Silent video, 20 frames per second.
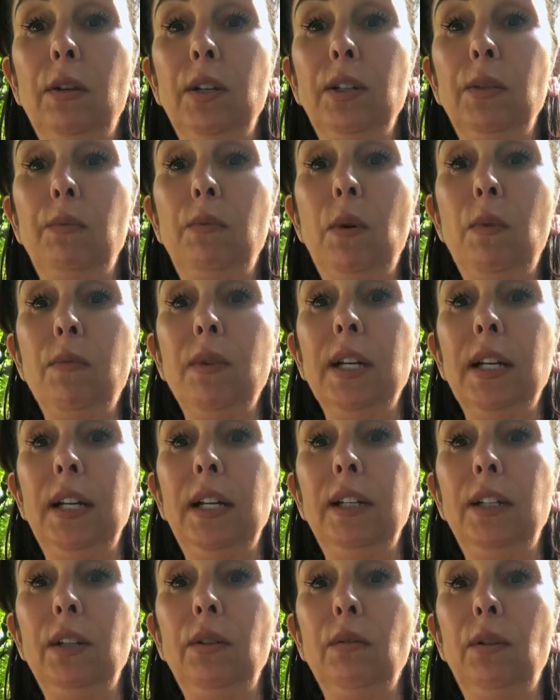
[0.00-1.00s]
So what we're going to
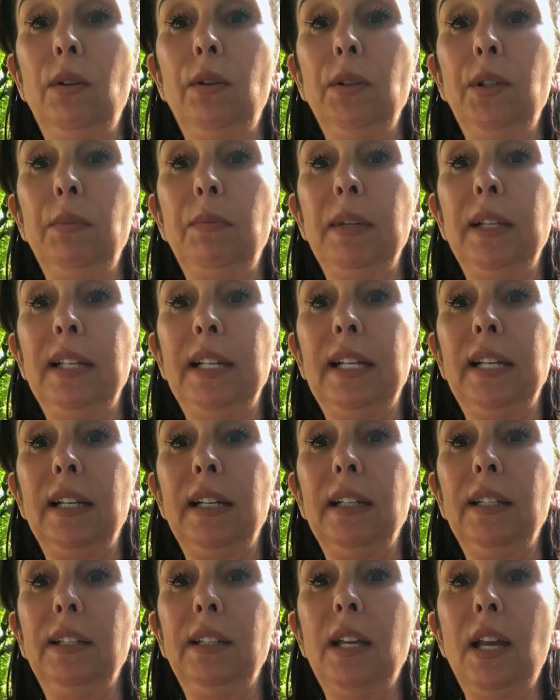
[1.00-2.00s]
do ultimately
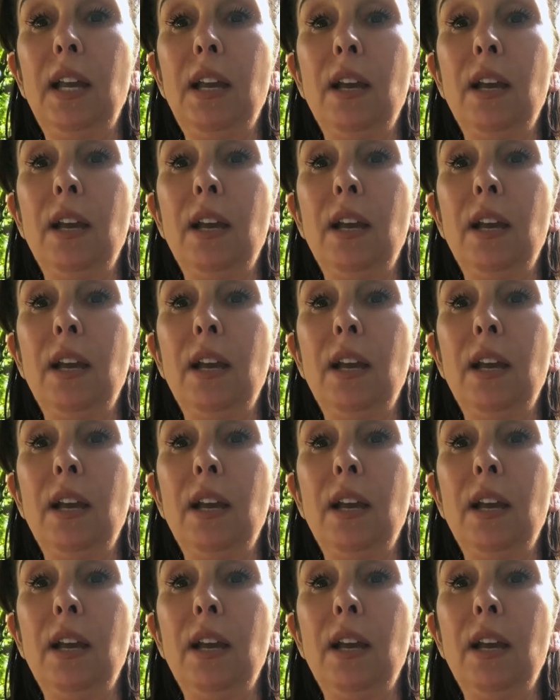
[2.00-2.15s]
is